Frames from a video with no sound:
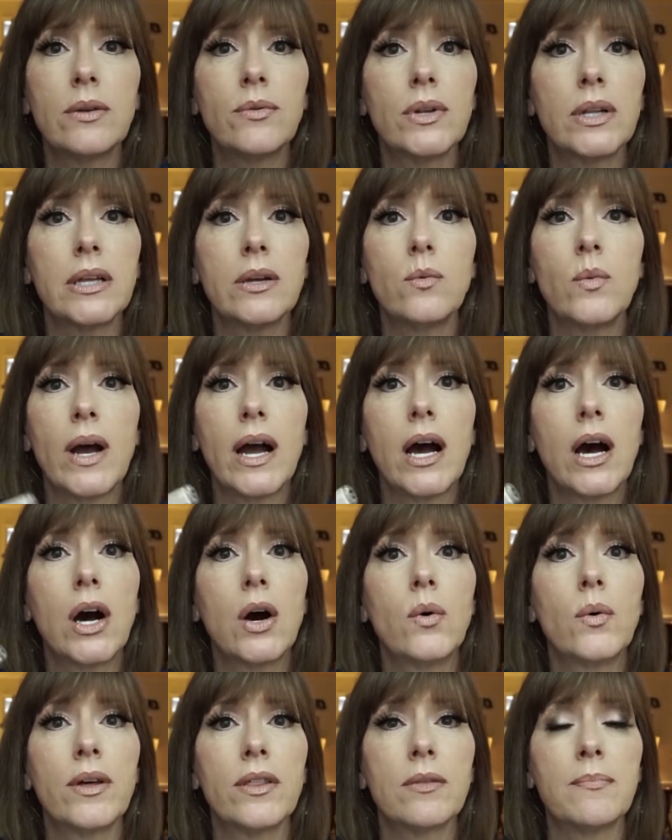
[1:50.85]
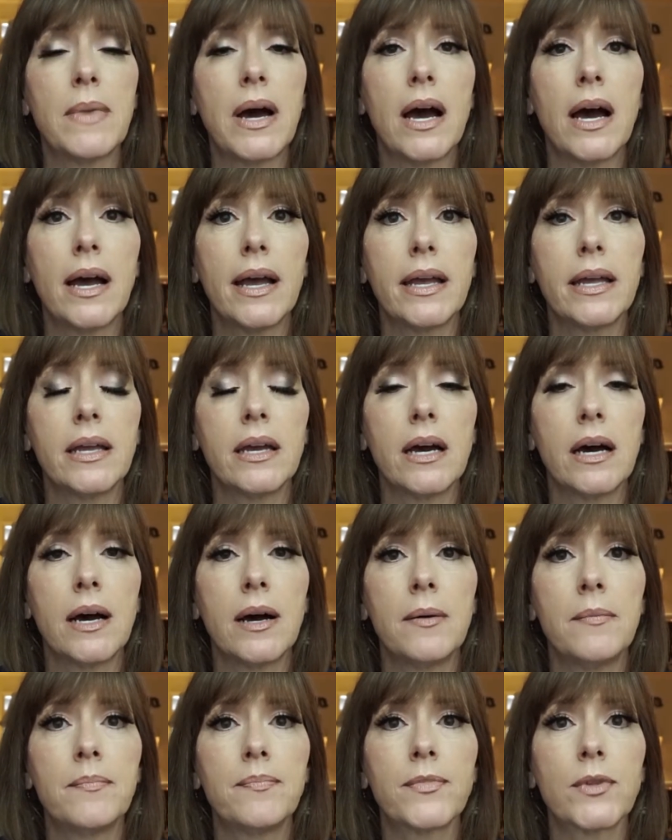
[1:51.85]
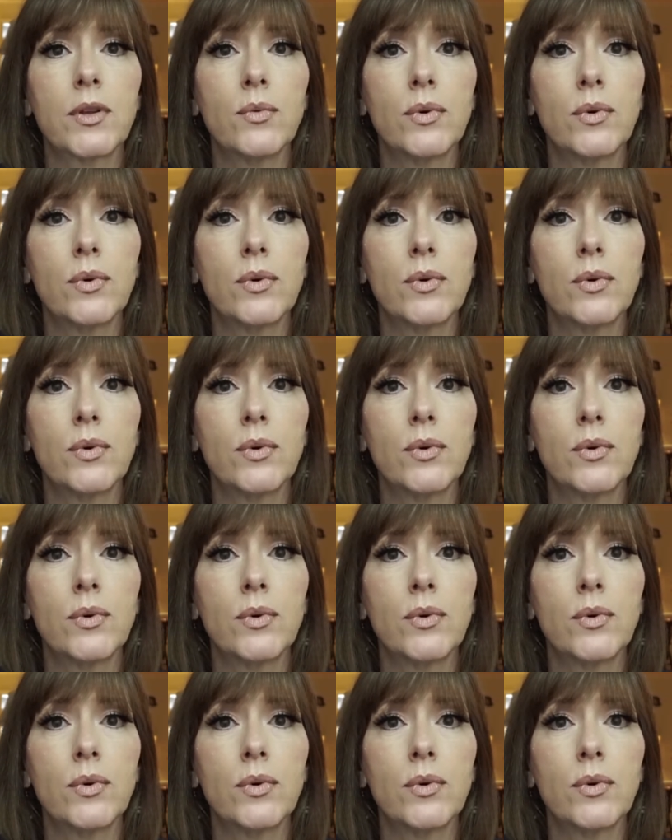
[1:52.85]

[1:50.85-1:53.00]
really well with my